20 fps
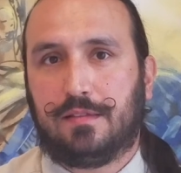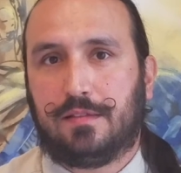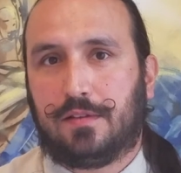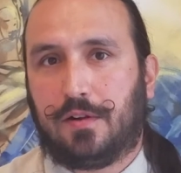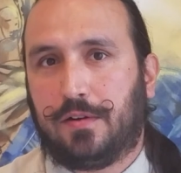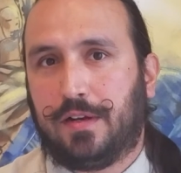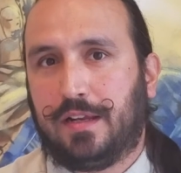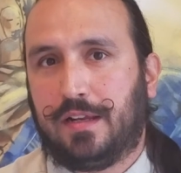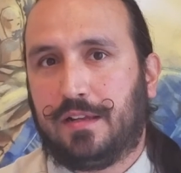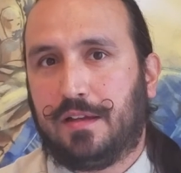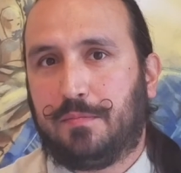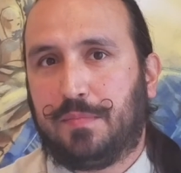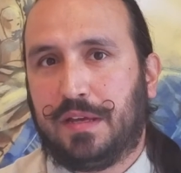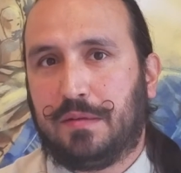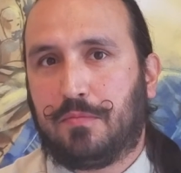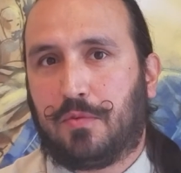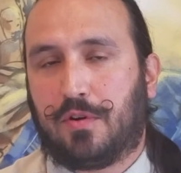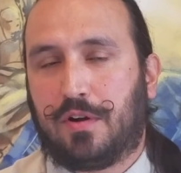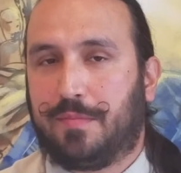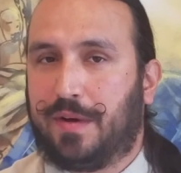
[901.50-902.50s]
learning a bit
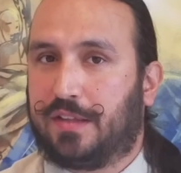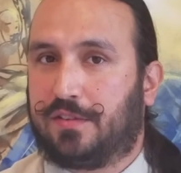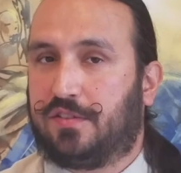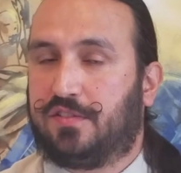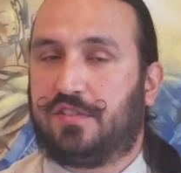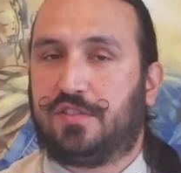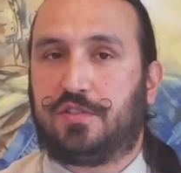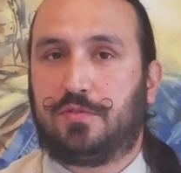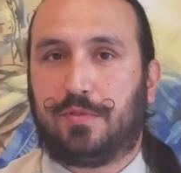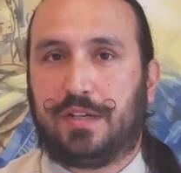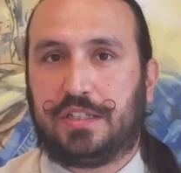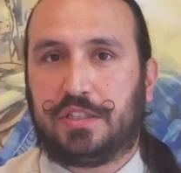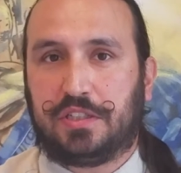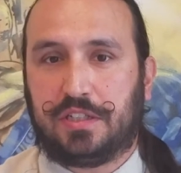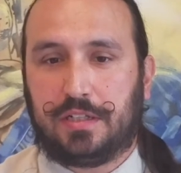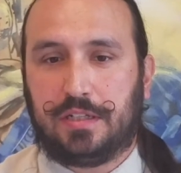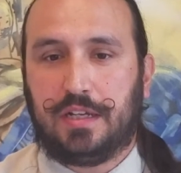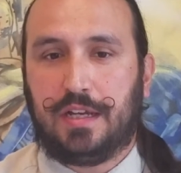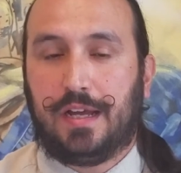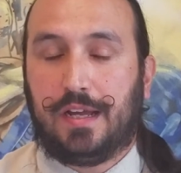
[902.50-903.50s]
more about their
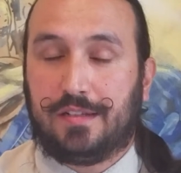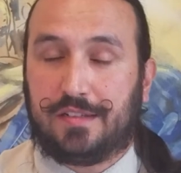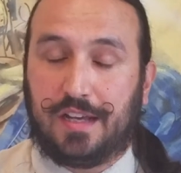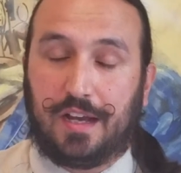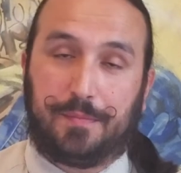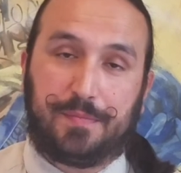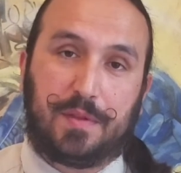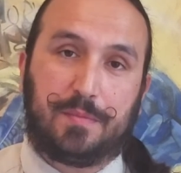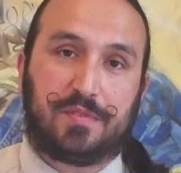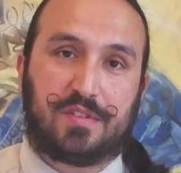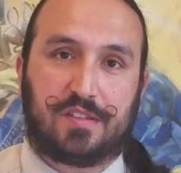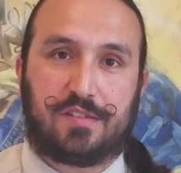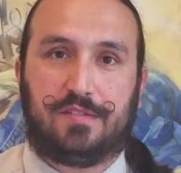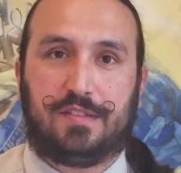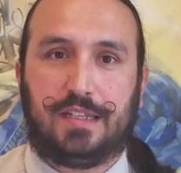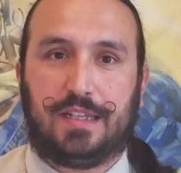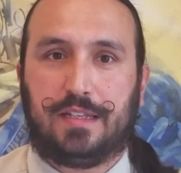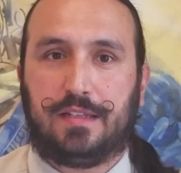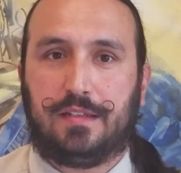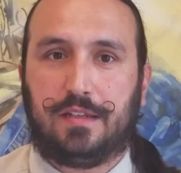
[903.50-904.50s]
situation to help them
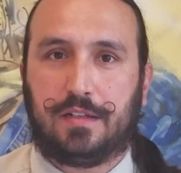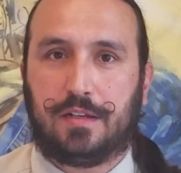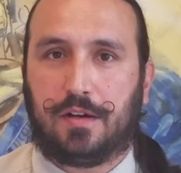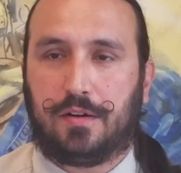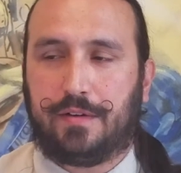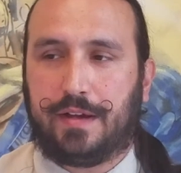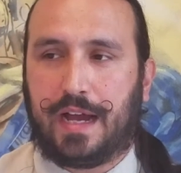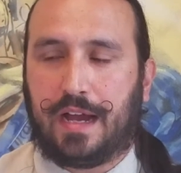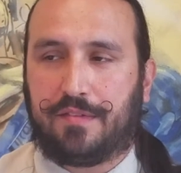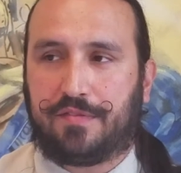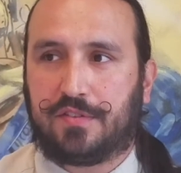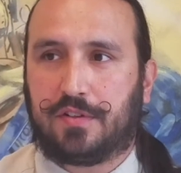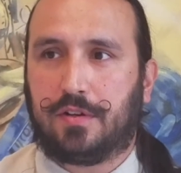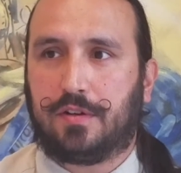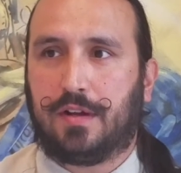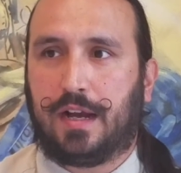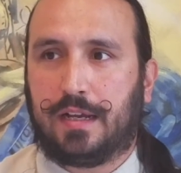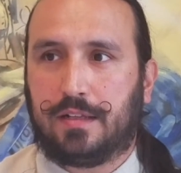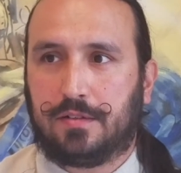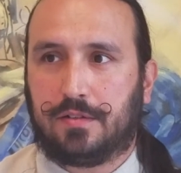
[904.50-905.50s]
succeed. You know,
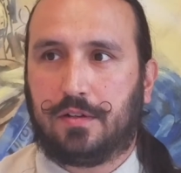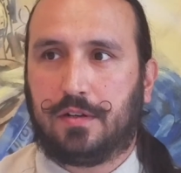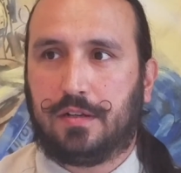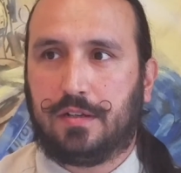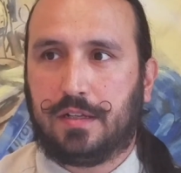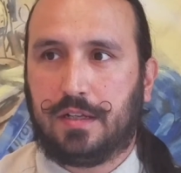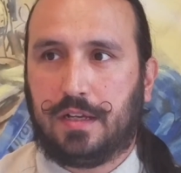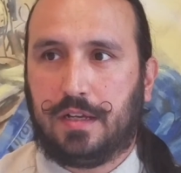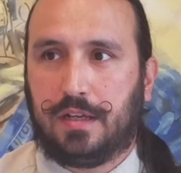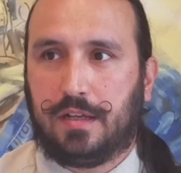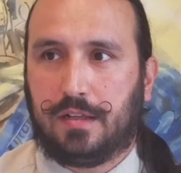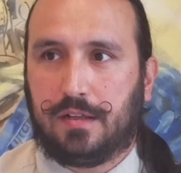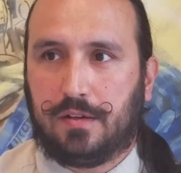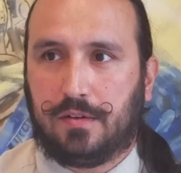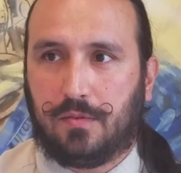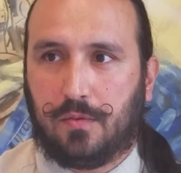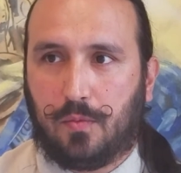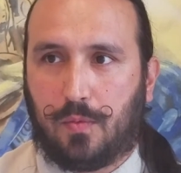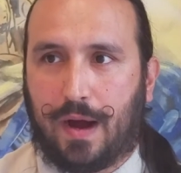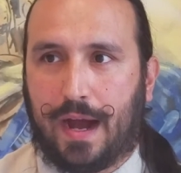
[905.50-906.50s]
after I learned
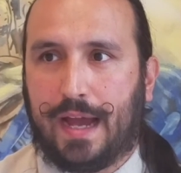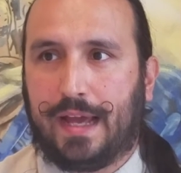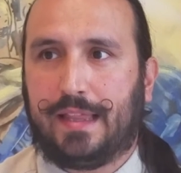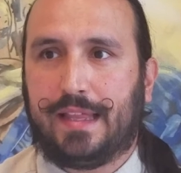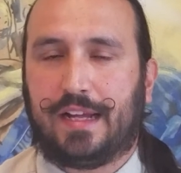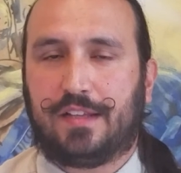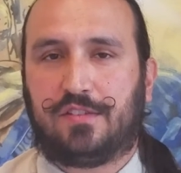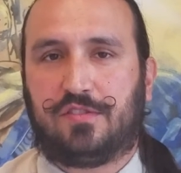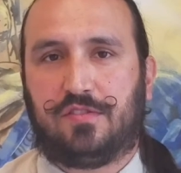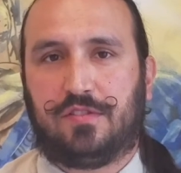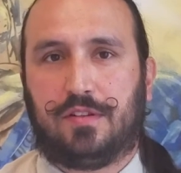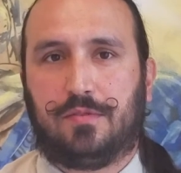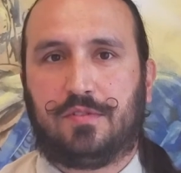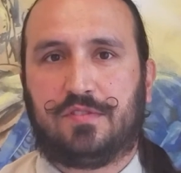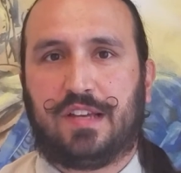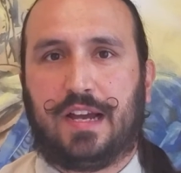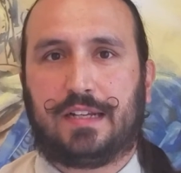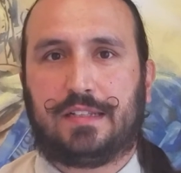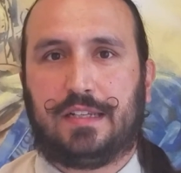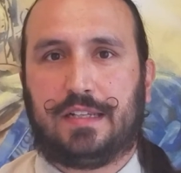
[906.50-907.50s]
why that student was
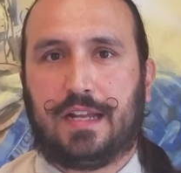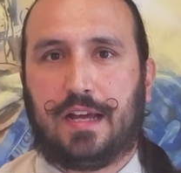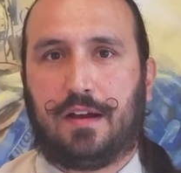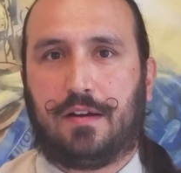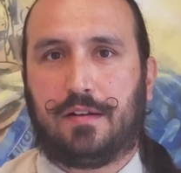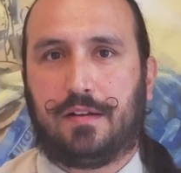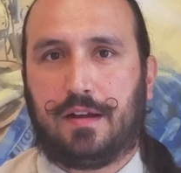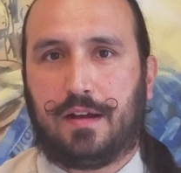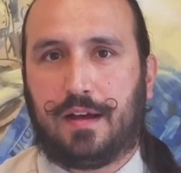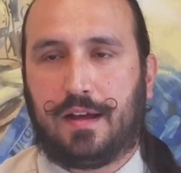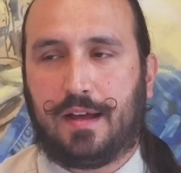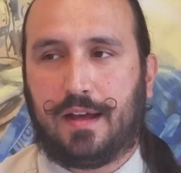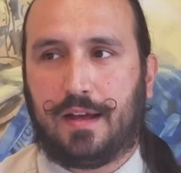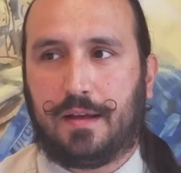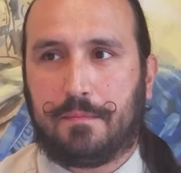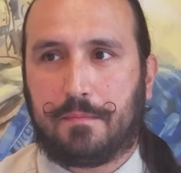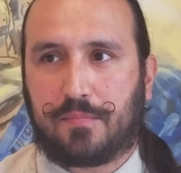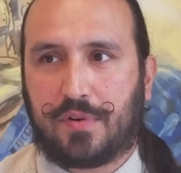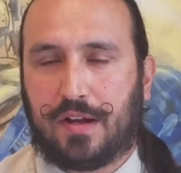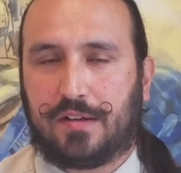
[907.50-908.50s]
acting out,
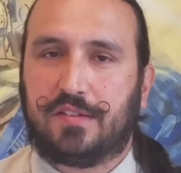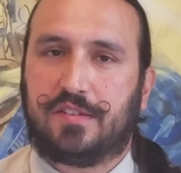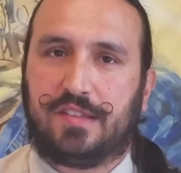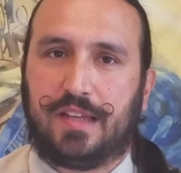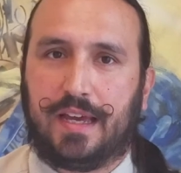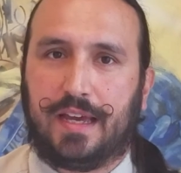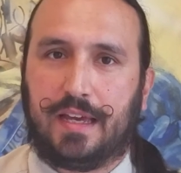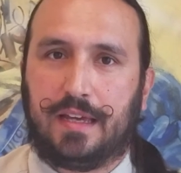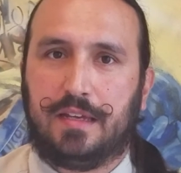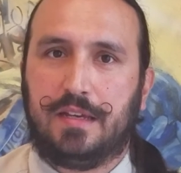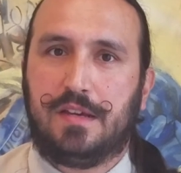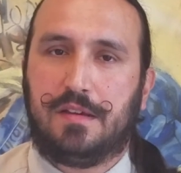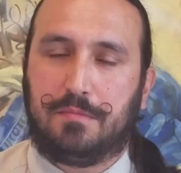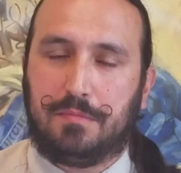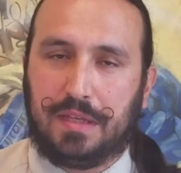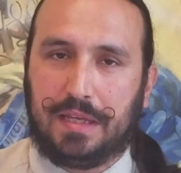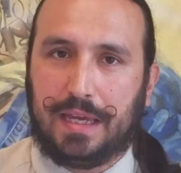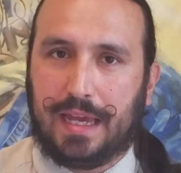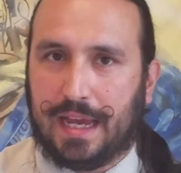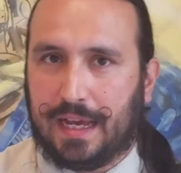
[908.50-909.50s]
I'm proud to say
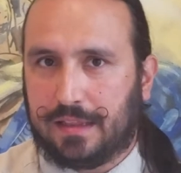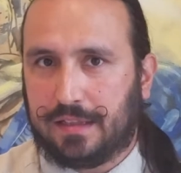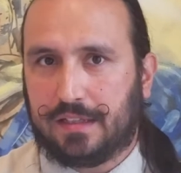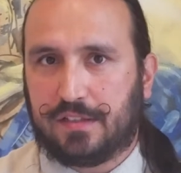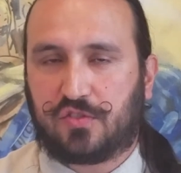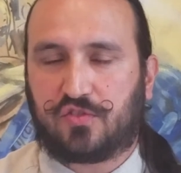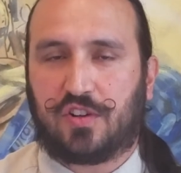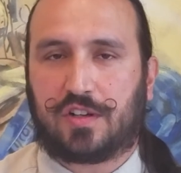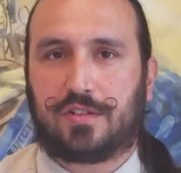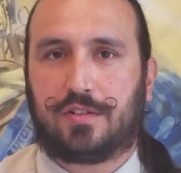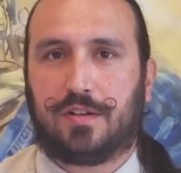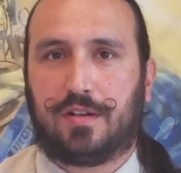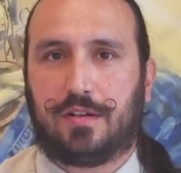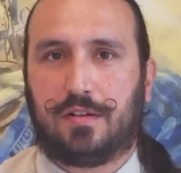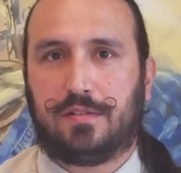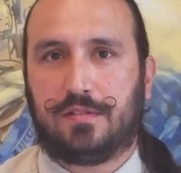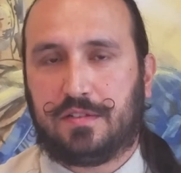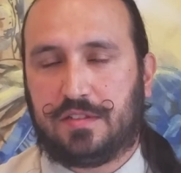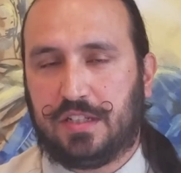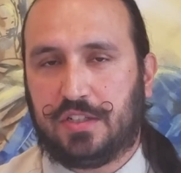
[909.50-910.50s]
me and the
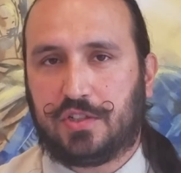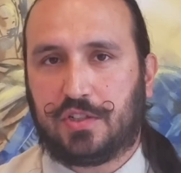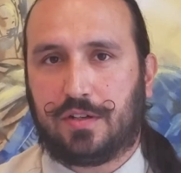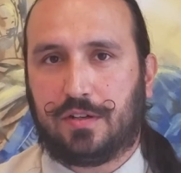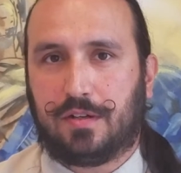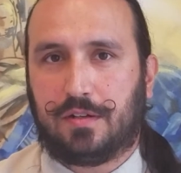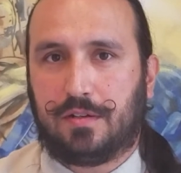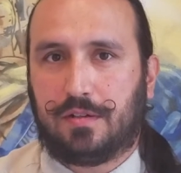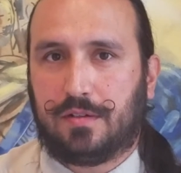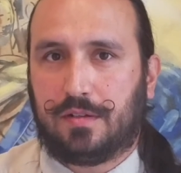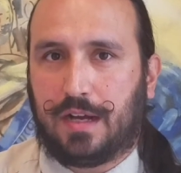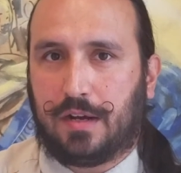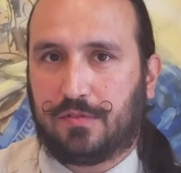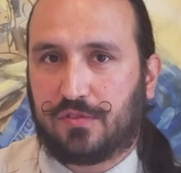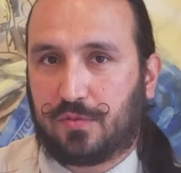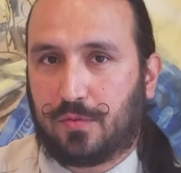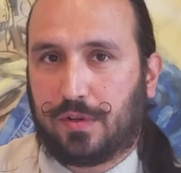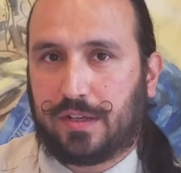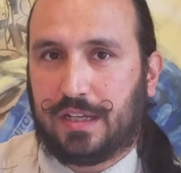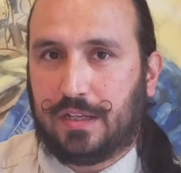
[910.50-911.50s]
instructor, the teacher I was
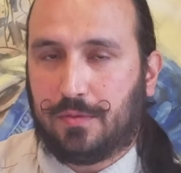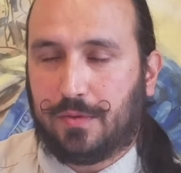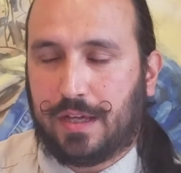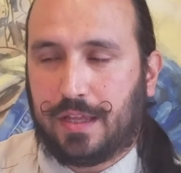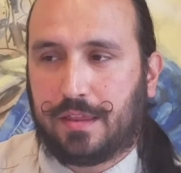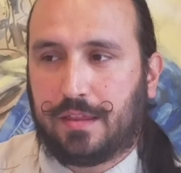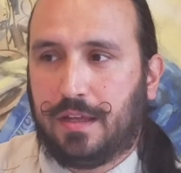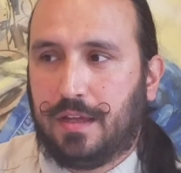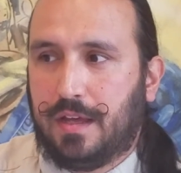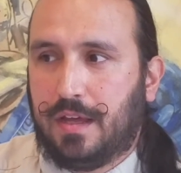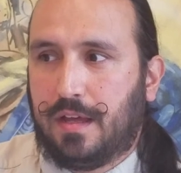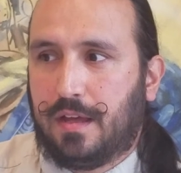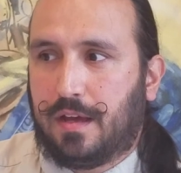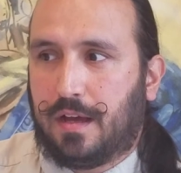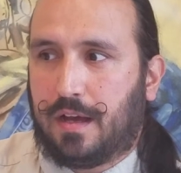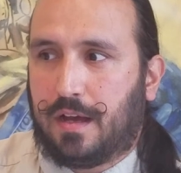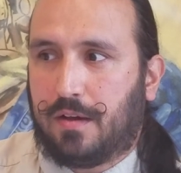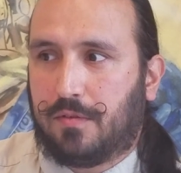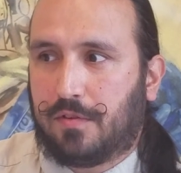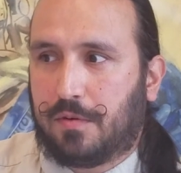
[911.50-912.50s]
working with,
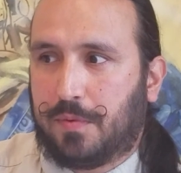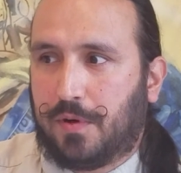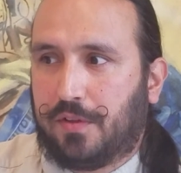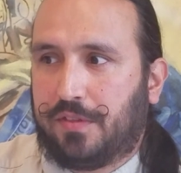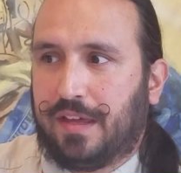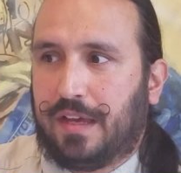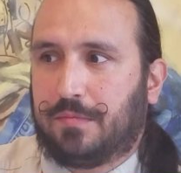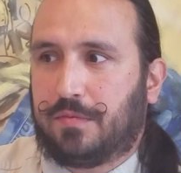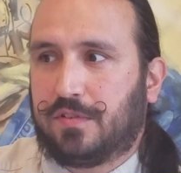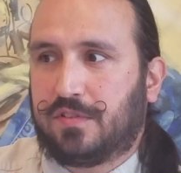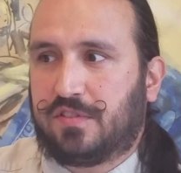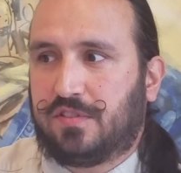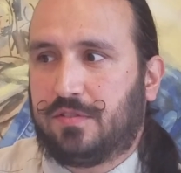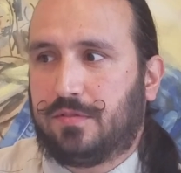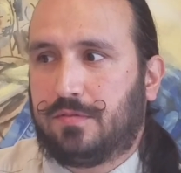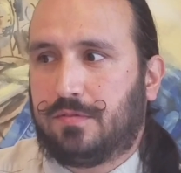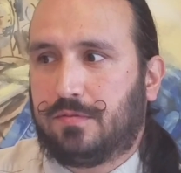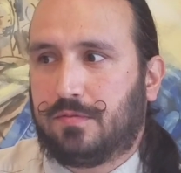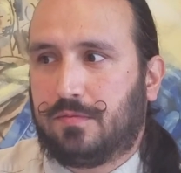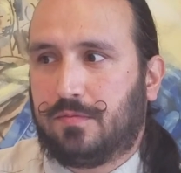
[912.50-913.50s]
were both able
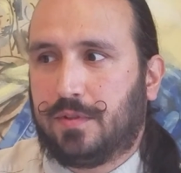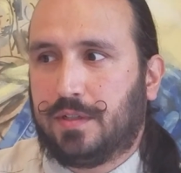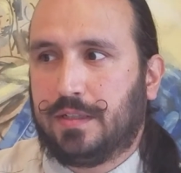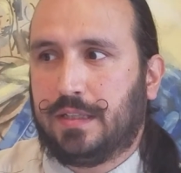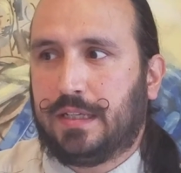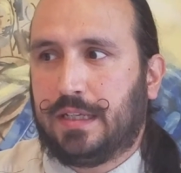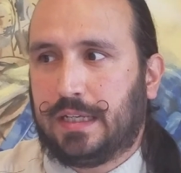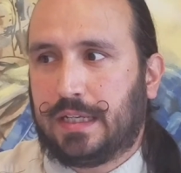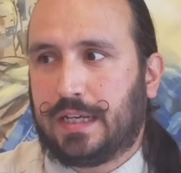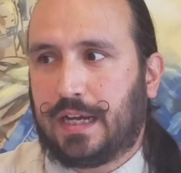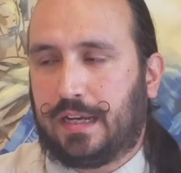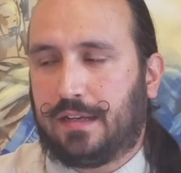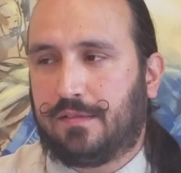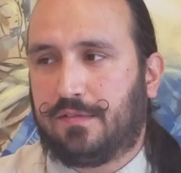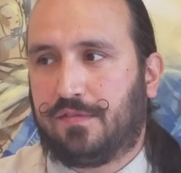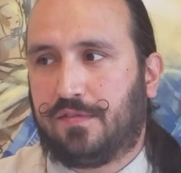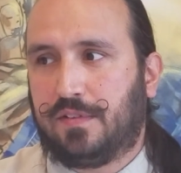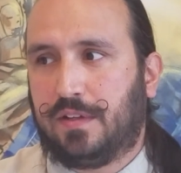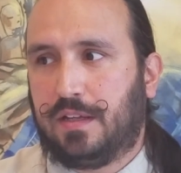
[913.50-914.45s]
to really kind of